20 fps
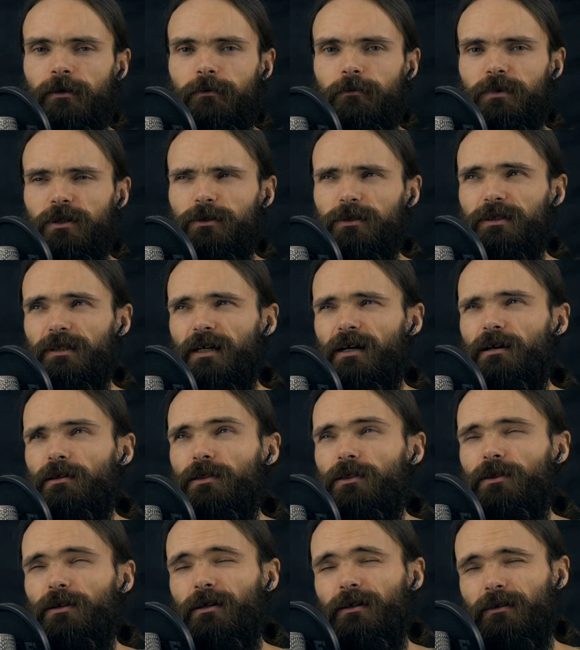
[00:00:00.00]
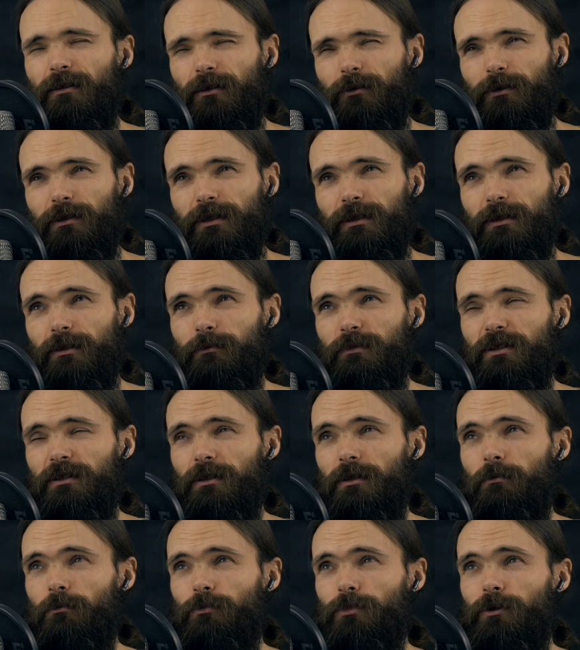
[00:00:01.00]
Because I think there is
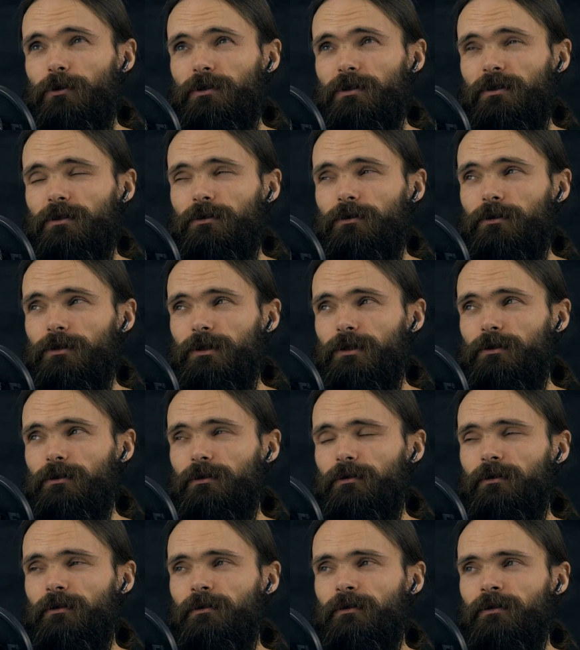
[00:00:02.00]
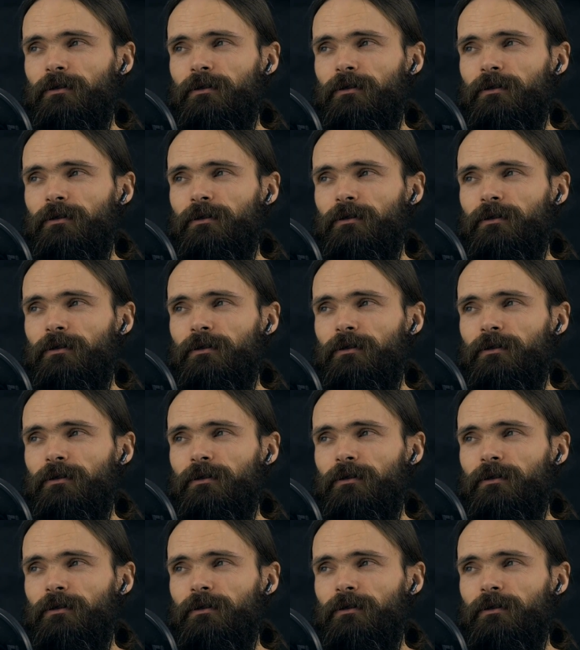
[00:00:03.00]
something important also.